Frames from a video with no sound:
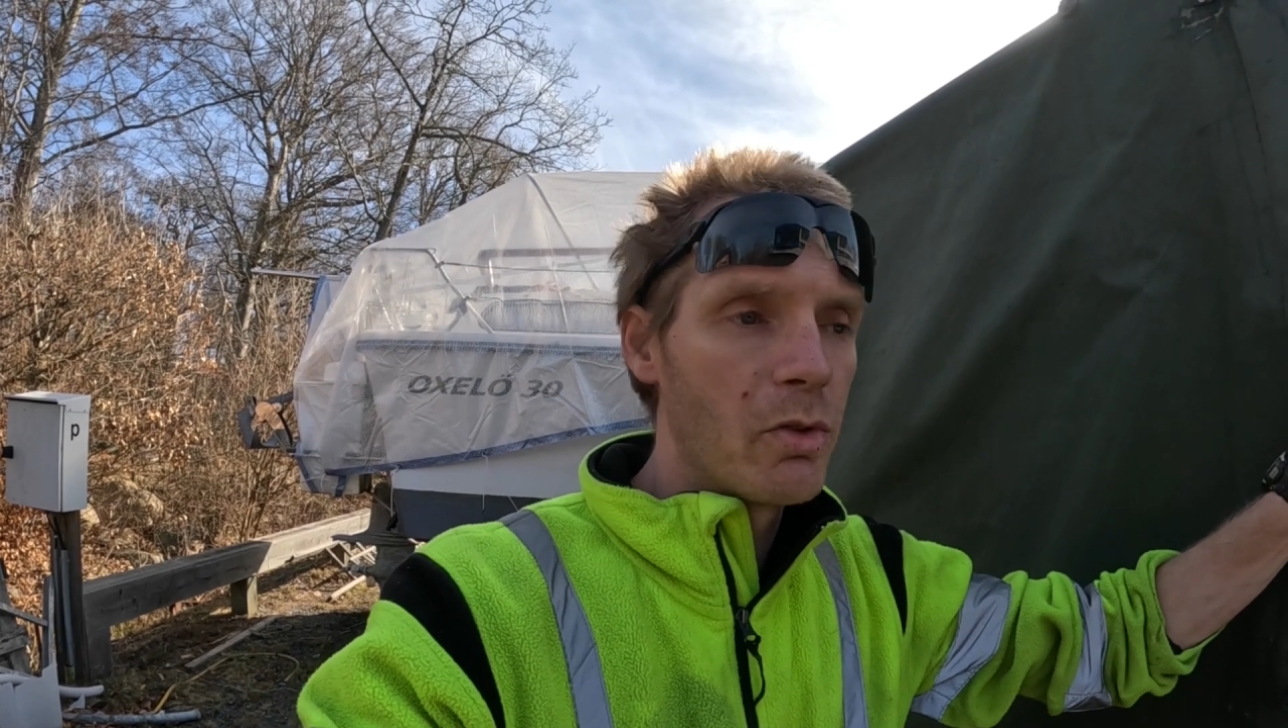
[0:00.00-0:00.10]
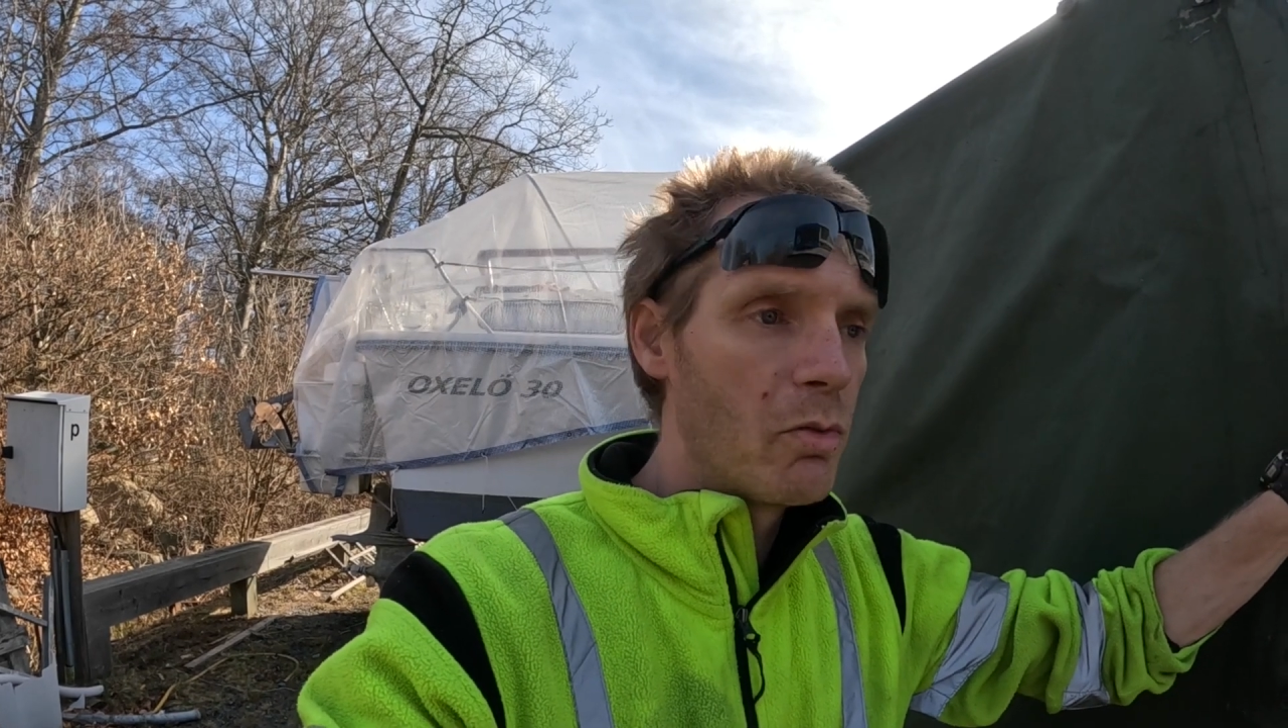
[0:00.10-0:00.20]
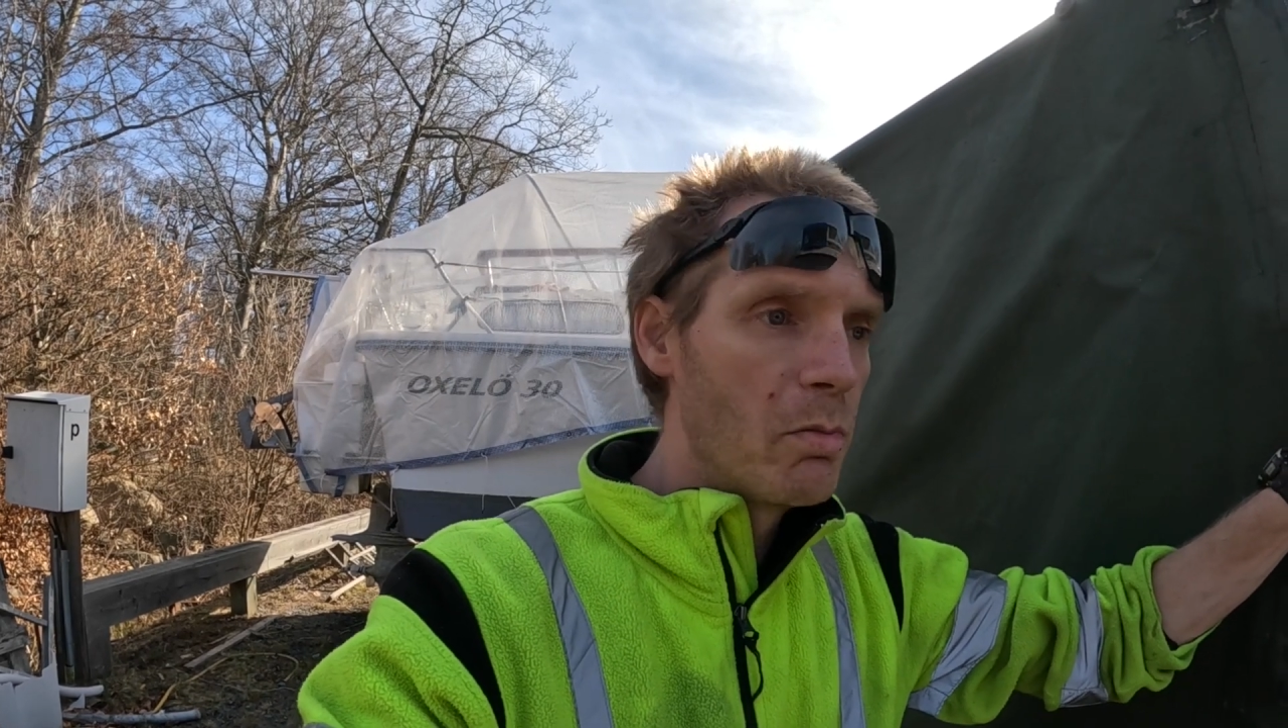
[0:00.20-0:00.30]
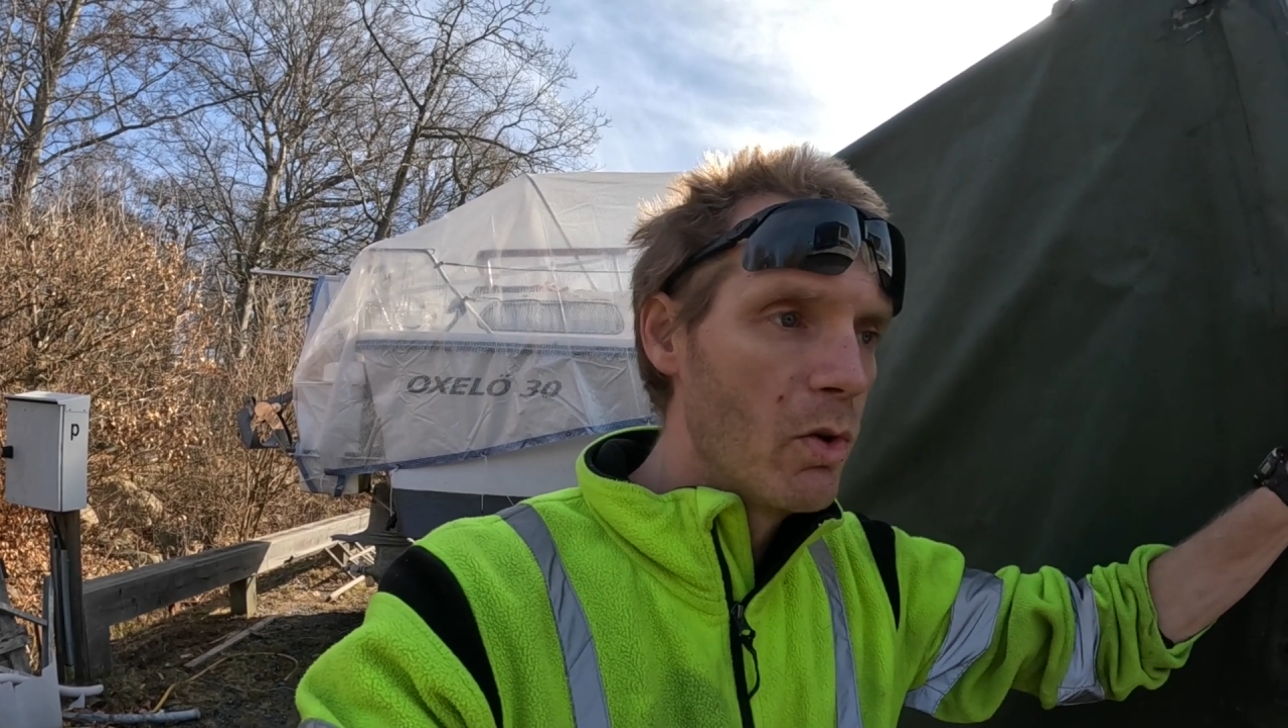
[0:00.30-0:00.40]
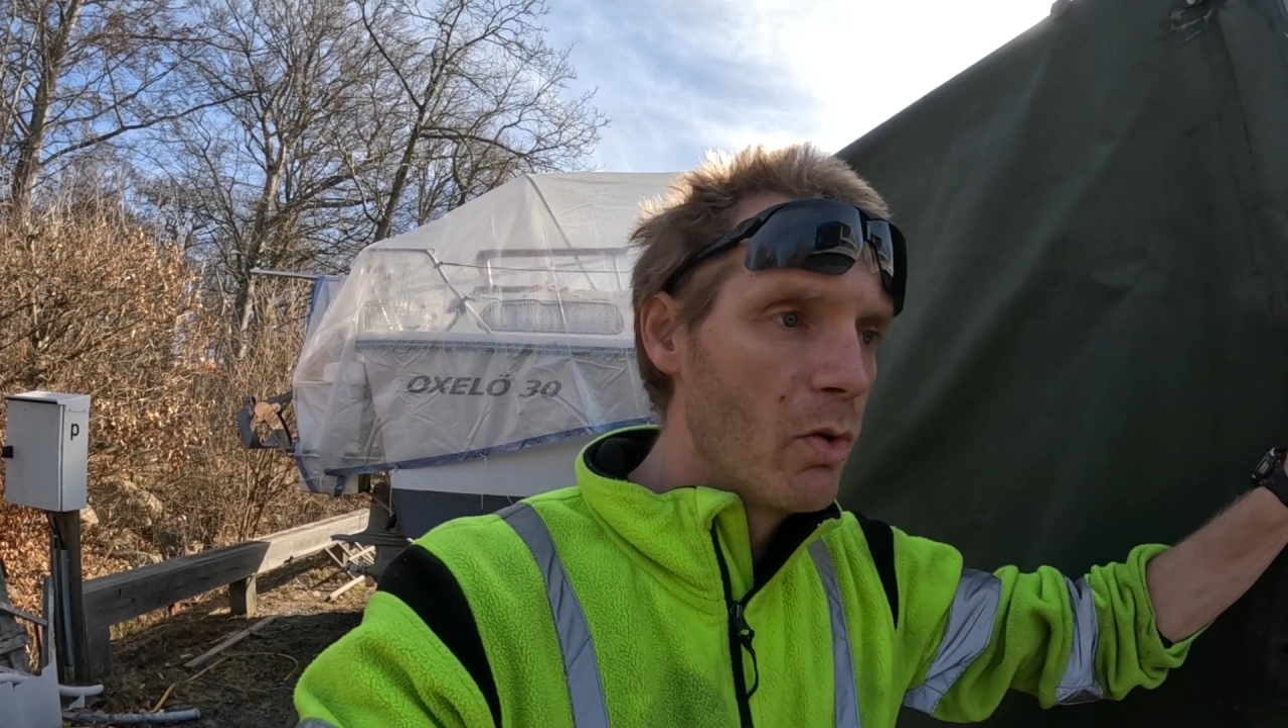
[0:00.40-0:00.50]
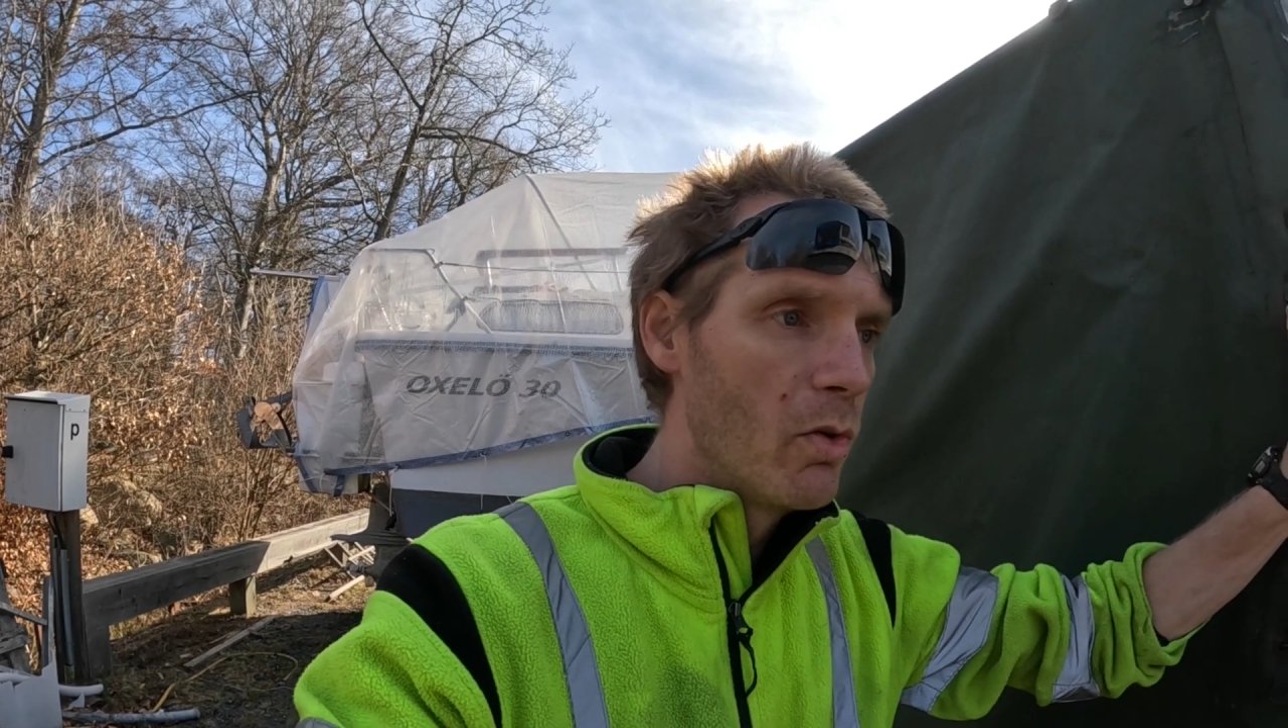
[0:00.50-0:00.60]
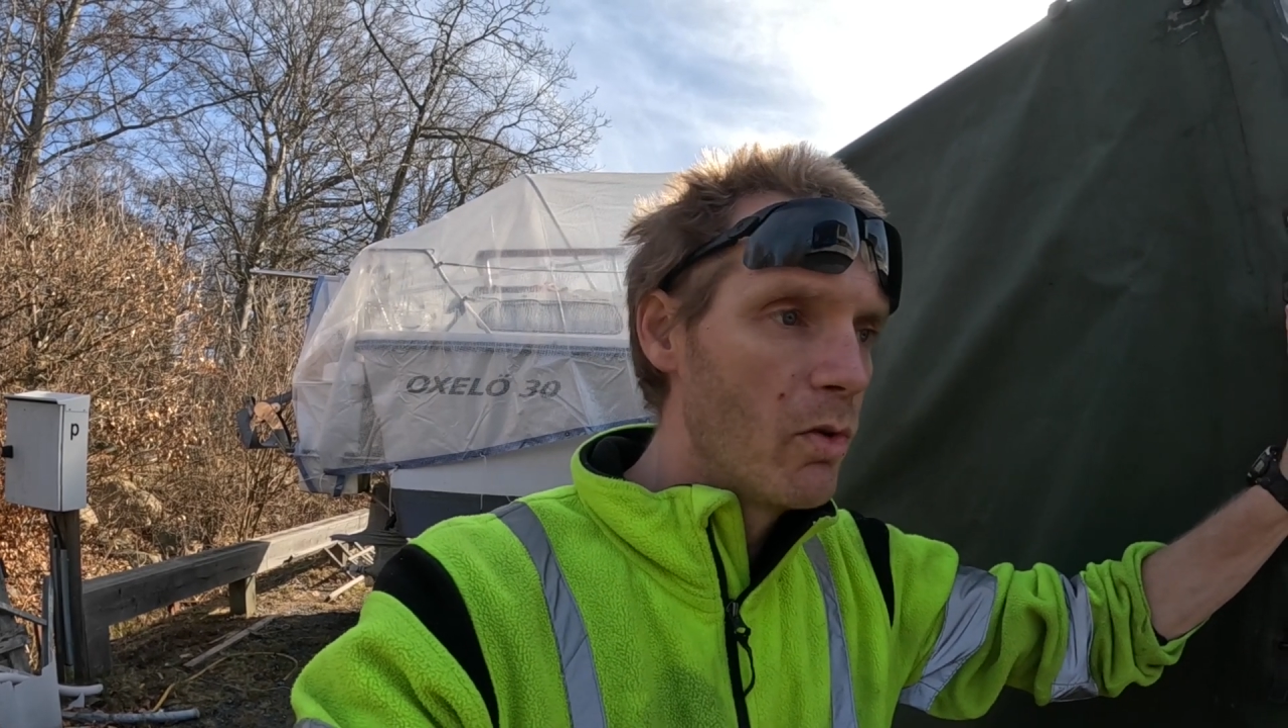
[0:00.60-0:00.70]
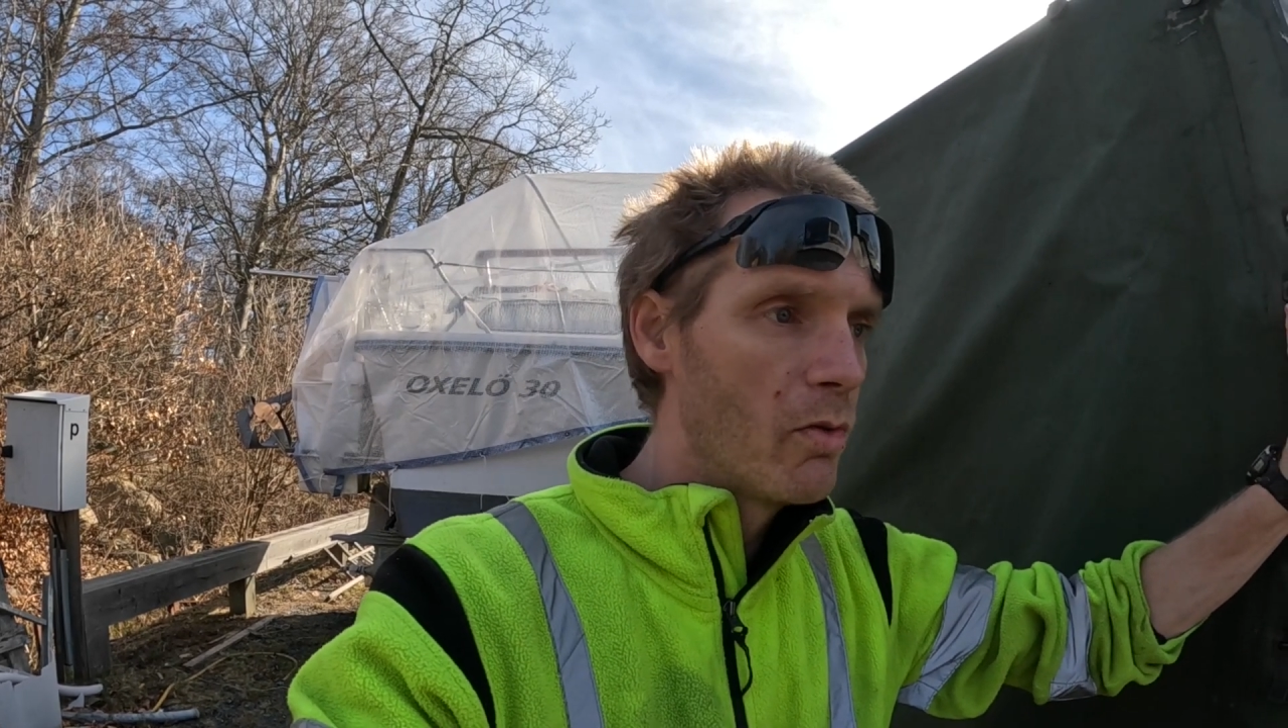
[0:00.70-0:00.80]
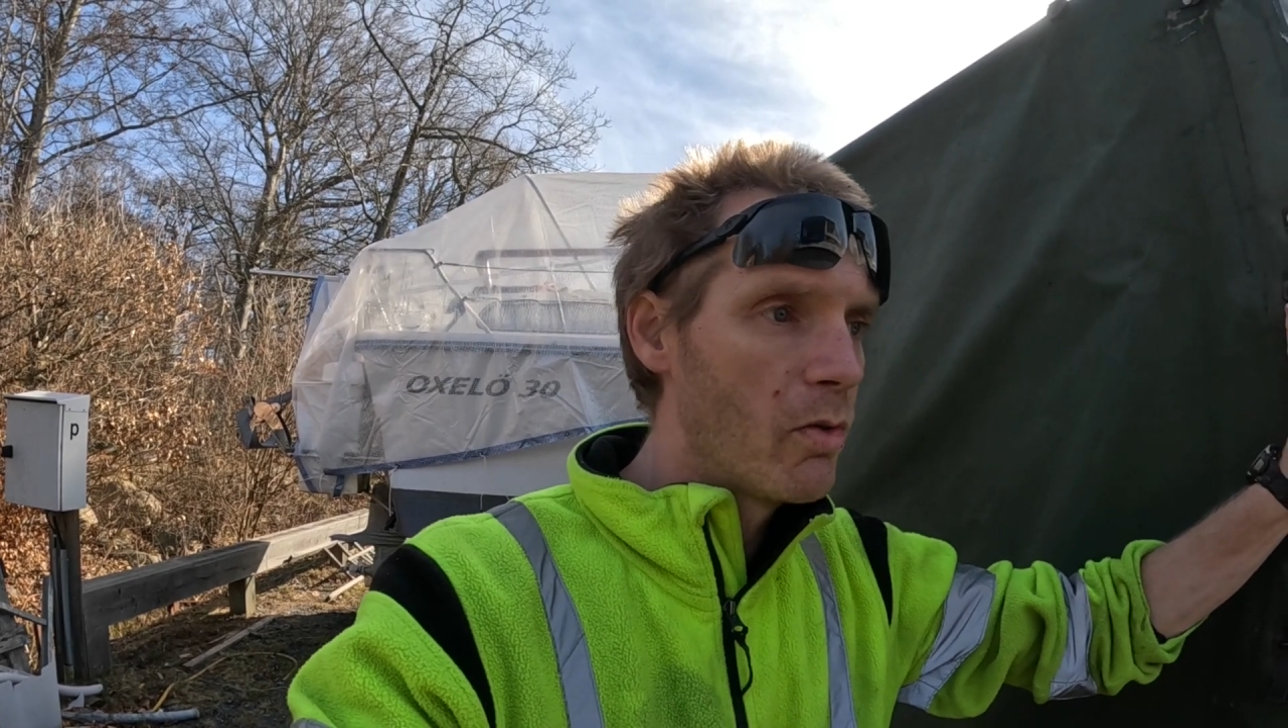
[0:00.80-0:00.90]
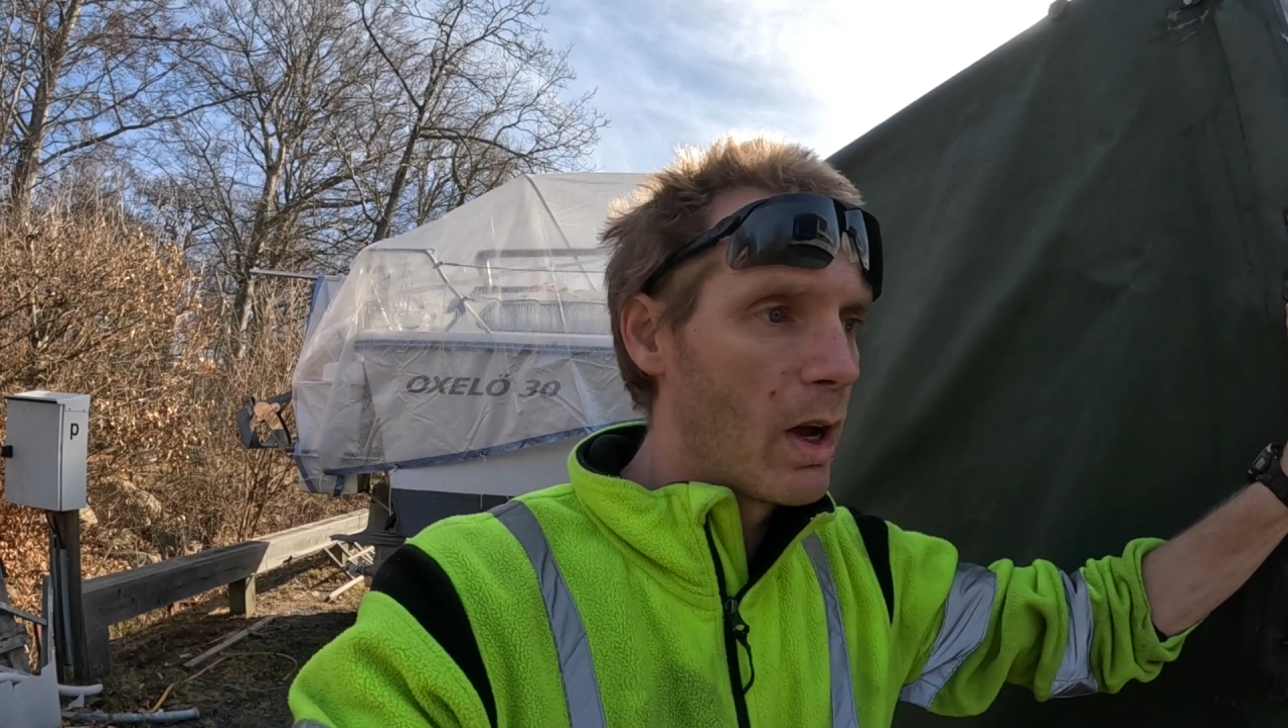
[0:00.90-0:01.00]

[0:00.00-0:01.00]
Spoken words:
smooth